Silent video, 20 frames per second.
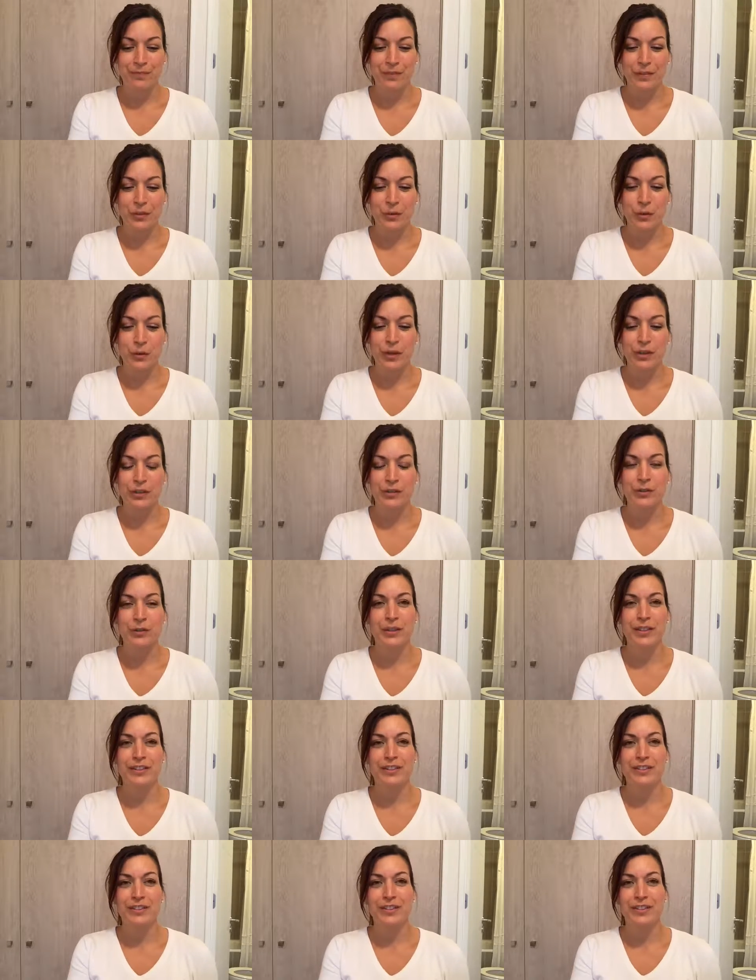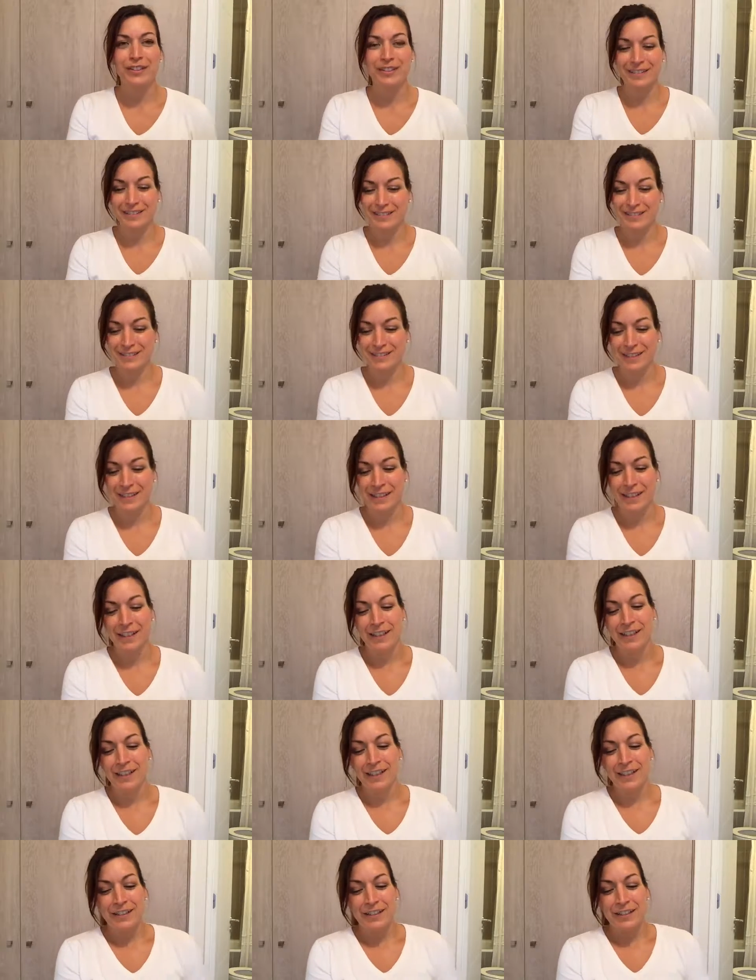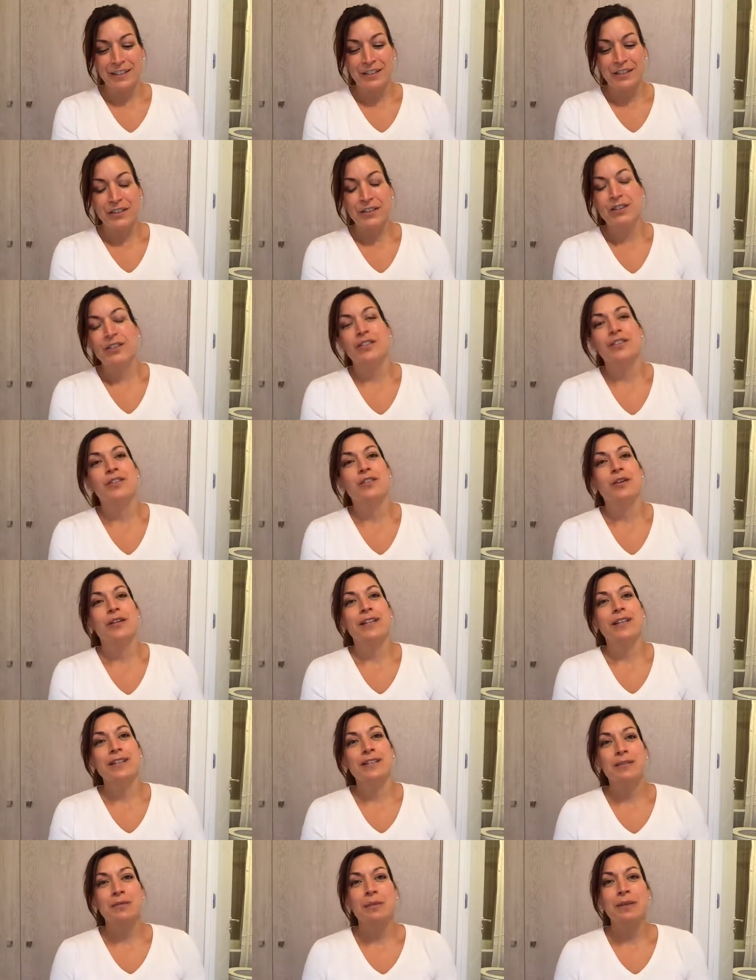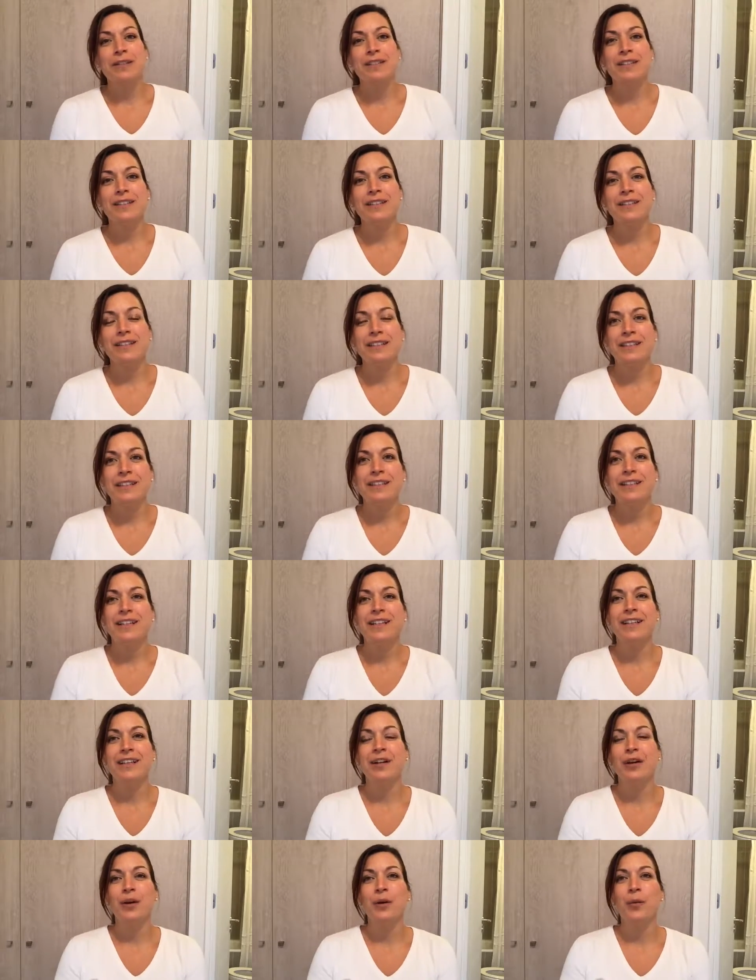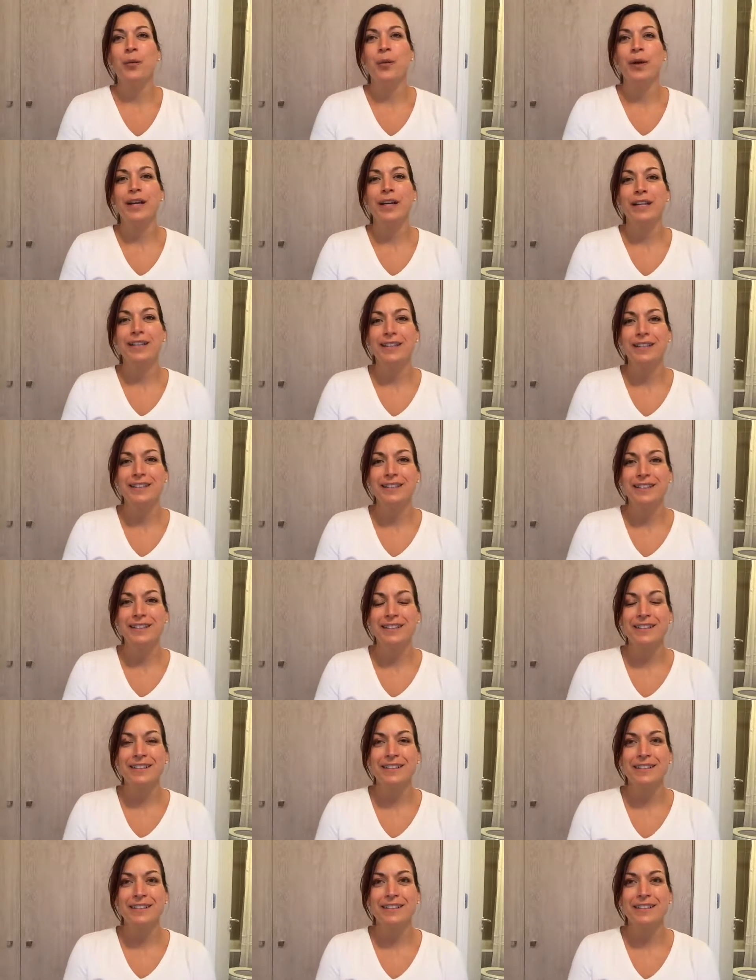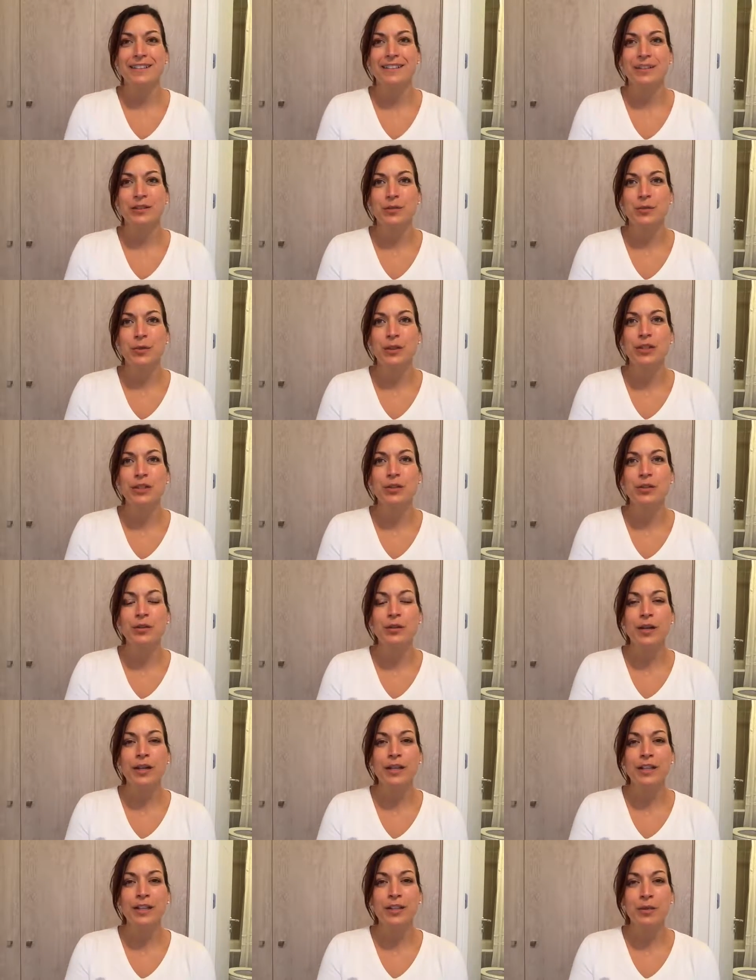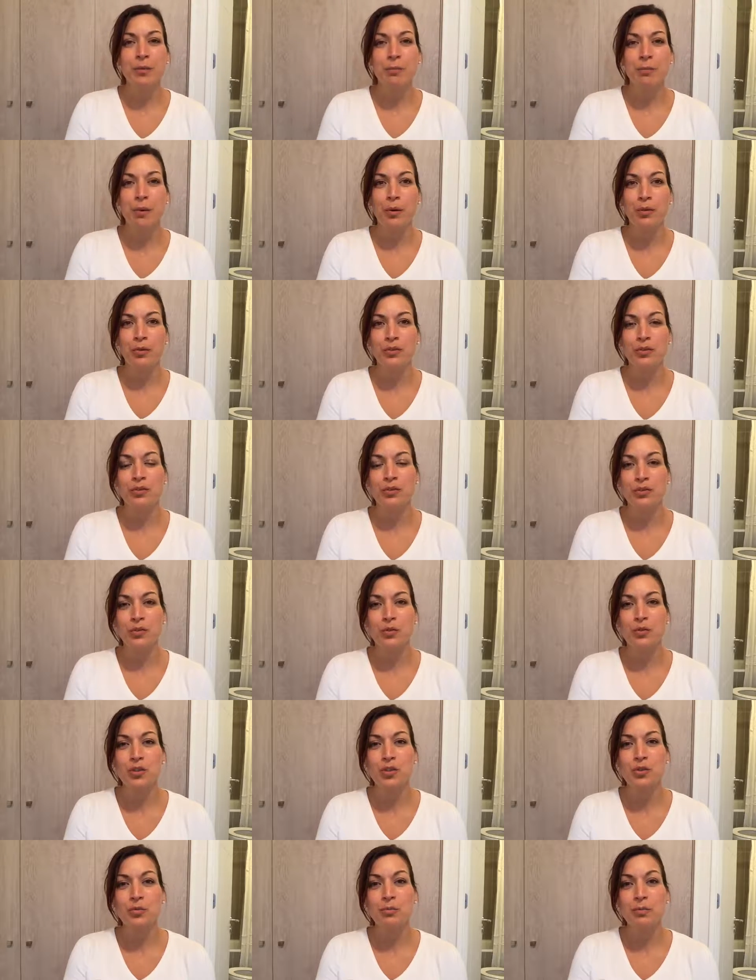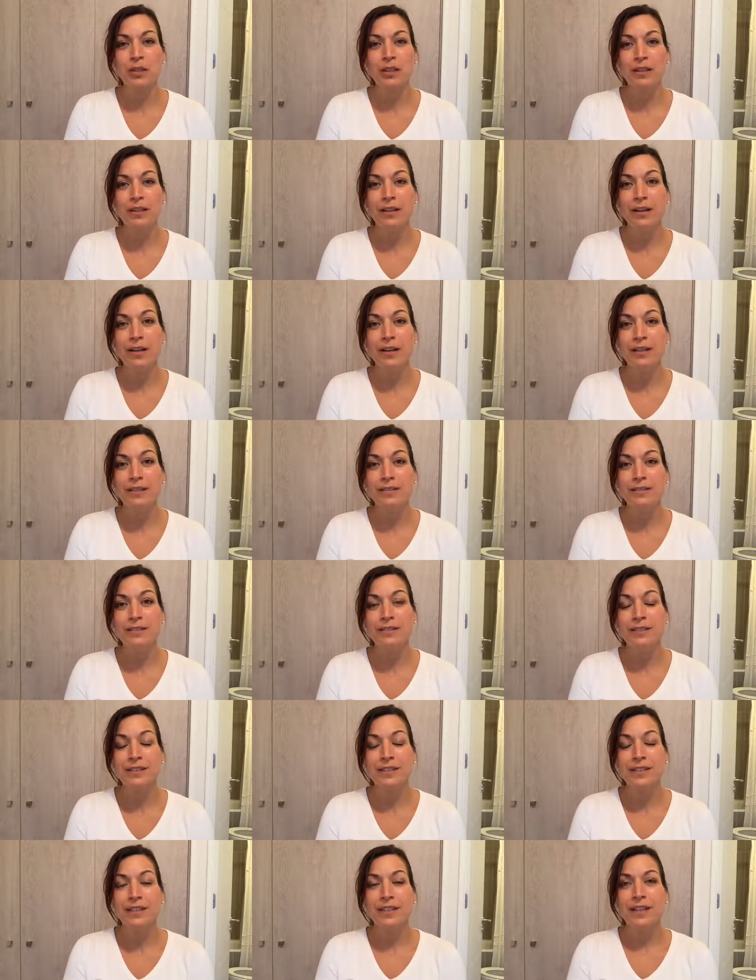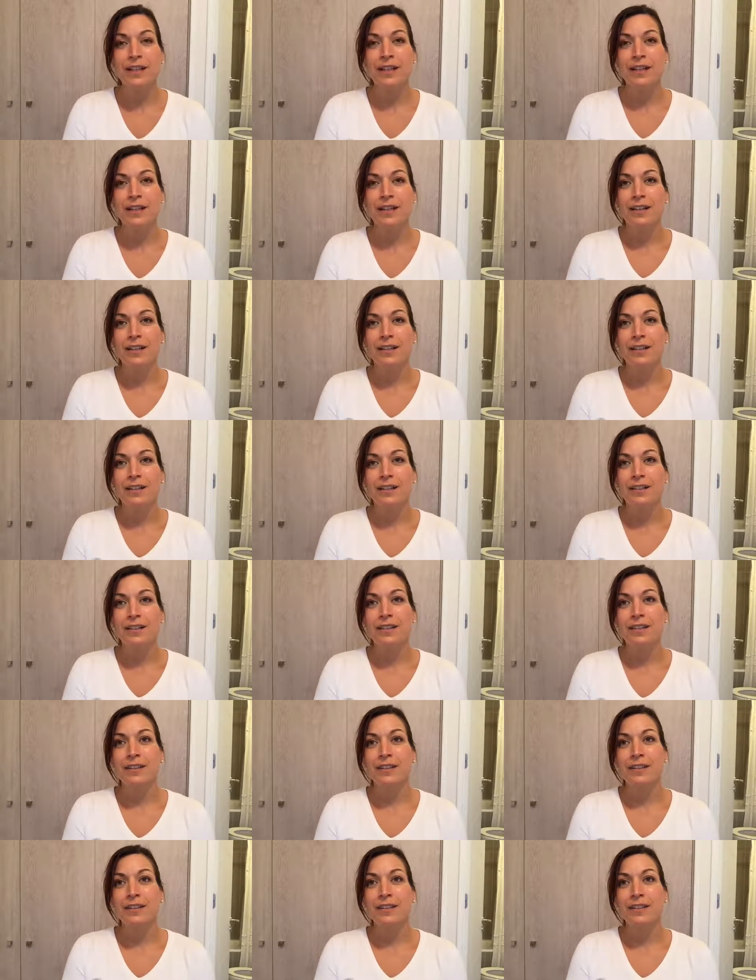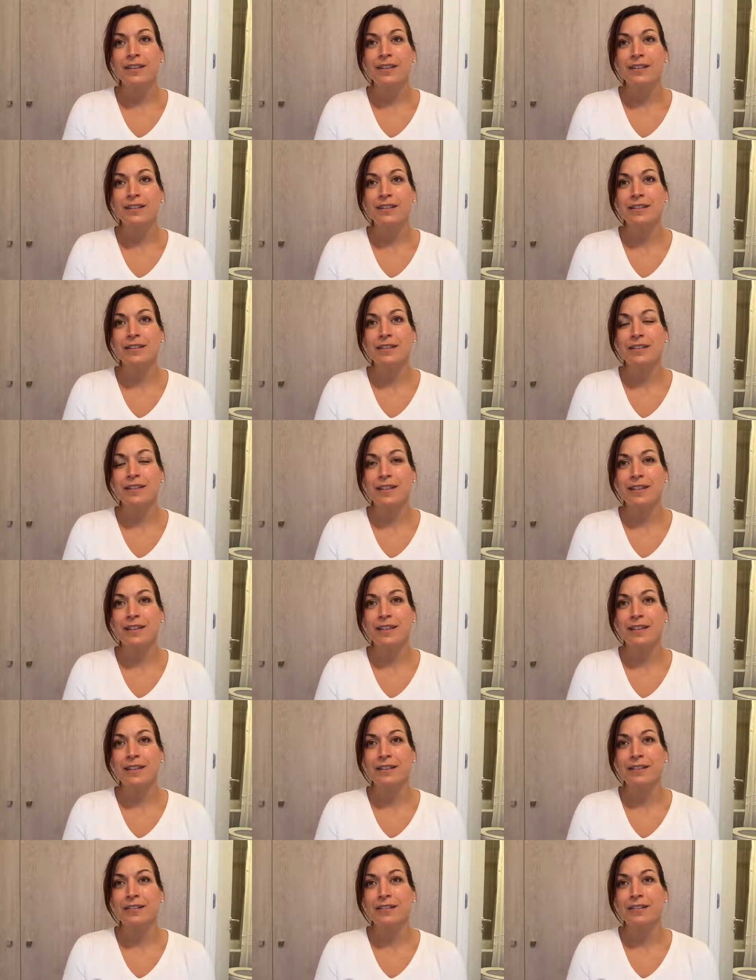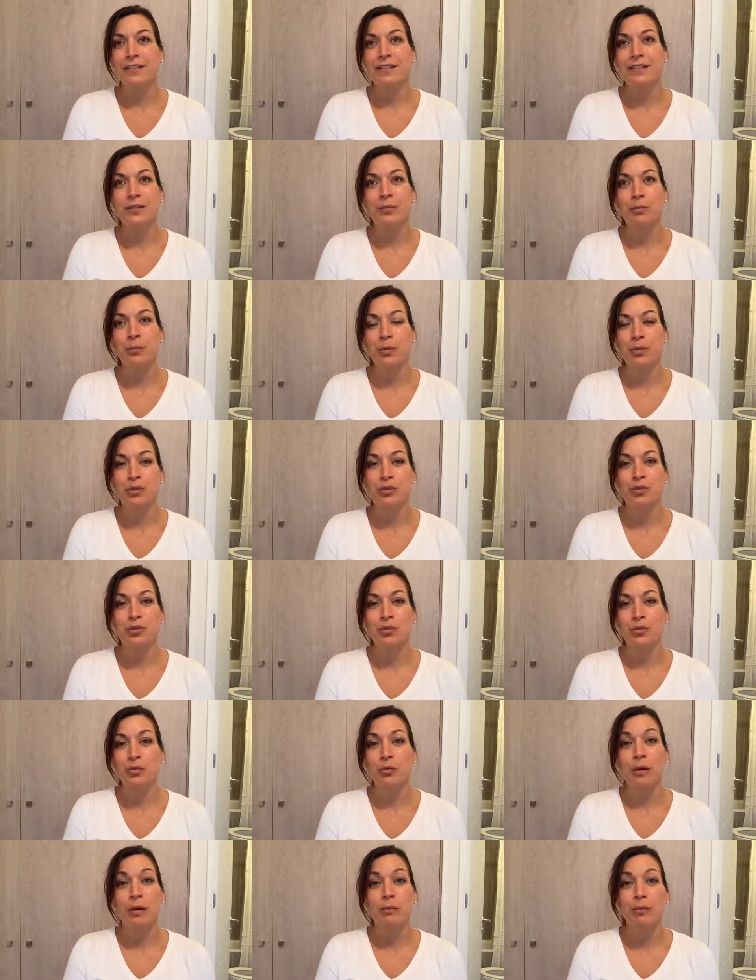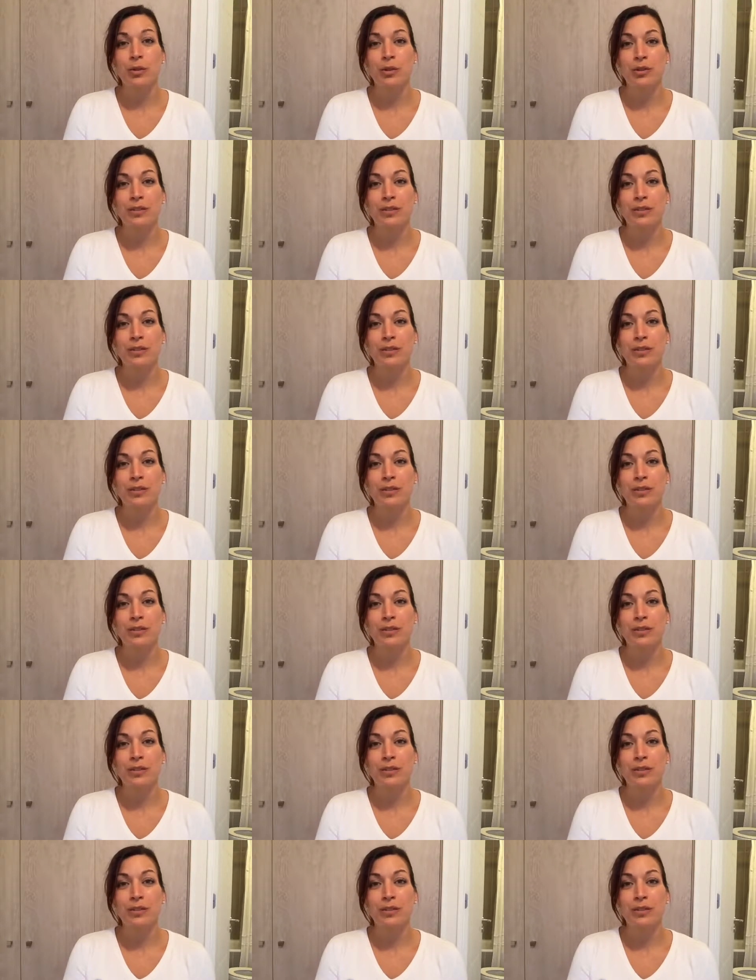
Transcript: where do I start? So I guess basically when you're writing a post on social media, the thing that's, I guess it's important to remember